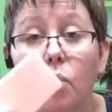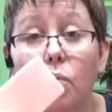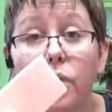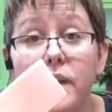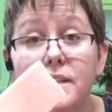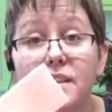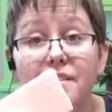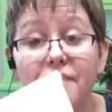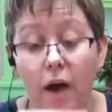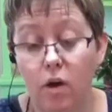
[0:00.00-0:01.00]
this
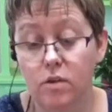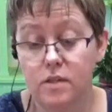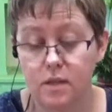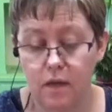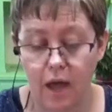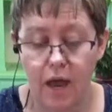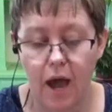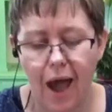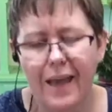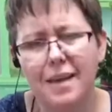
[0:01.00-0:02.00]
felt and
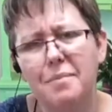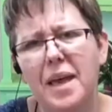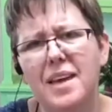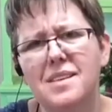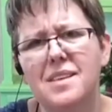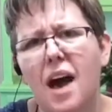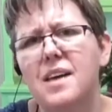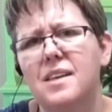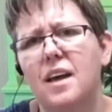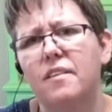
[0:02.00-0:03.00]
I could make his
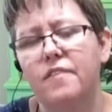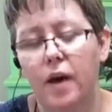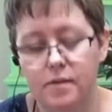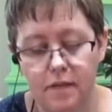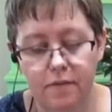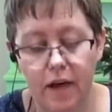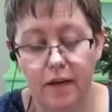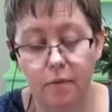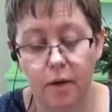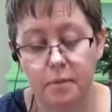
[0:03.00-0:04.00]
eyes out of felt if I
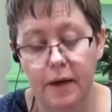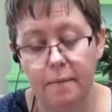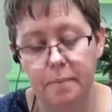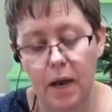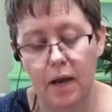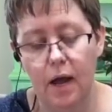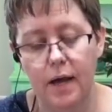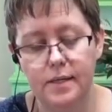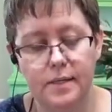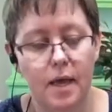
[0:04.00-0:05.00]
didn't want him to have button
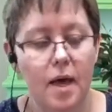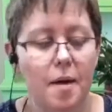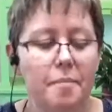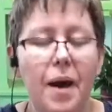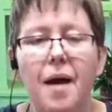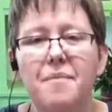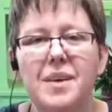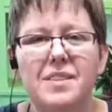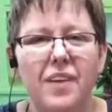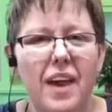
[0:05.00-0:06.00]
eyes. But
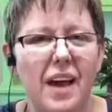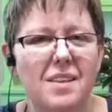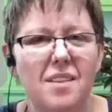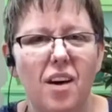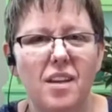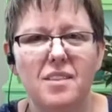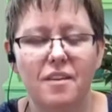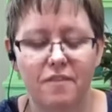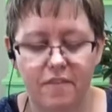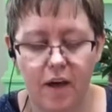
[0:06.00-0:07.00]
Miss Light has lots
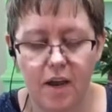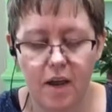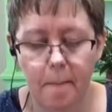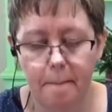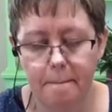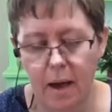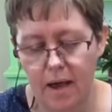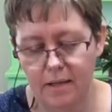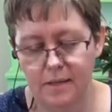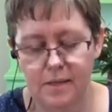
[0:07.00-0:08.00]
of fun
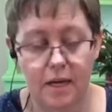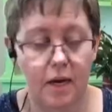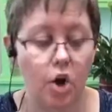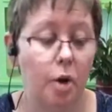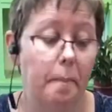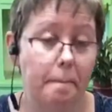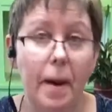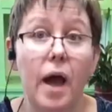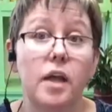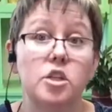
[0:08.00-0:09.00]
buttons in her
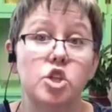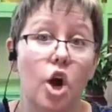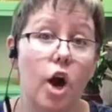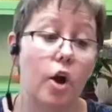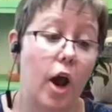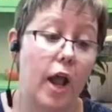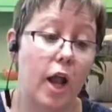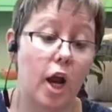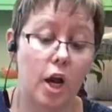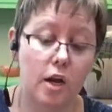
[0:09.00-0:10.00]
button jar right
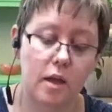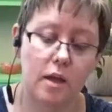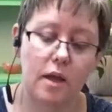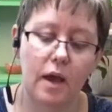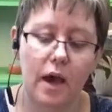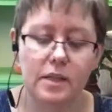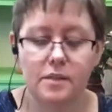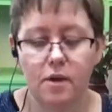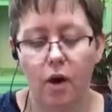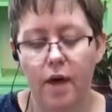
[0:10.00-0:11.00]
here. And
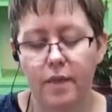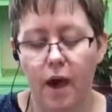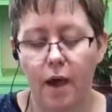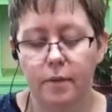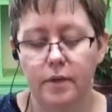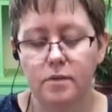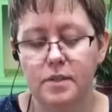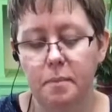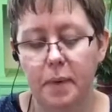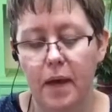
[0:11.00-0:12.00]
so I thought I would use
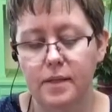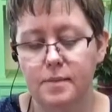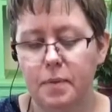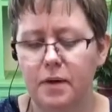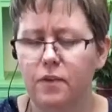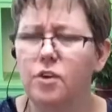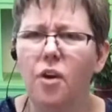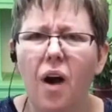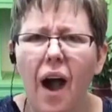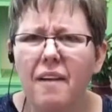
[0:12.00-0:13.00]
some buttons. But if you
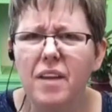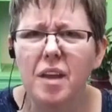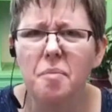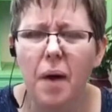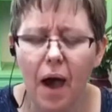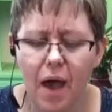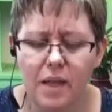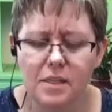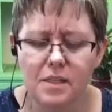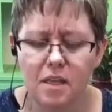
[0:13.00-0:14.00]
don't have
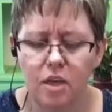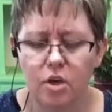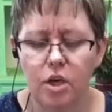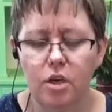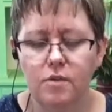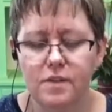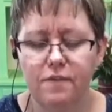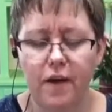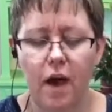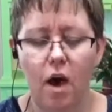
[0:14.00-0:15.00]
any buttons, you can use
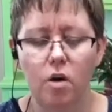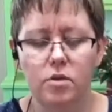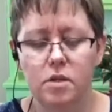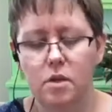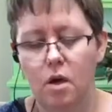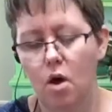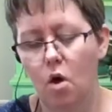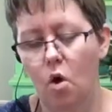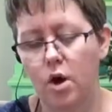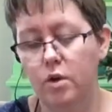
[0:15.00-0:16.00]
felt
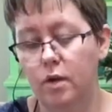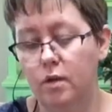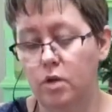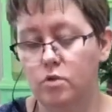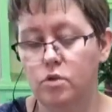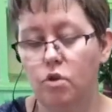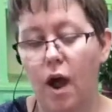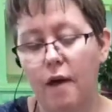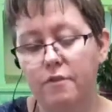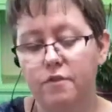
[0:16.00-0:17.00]
or you can use
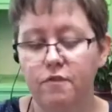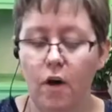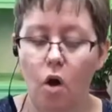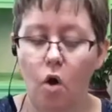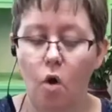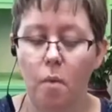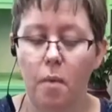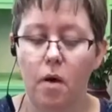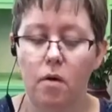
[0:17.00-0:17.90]
craft foam.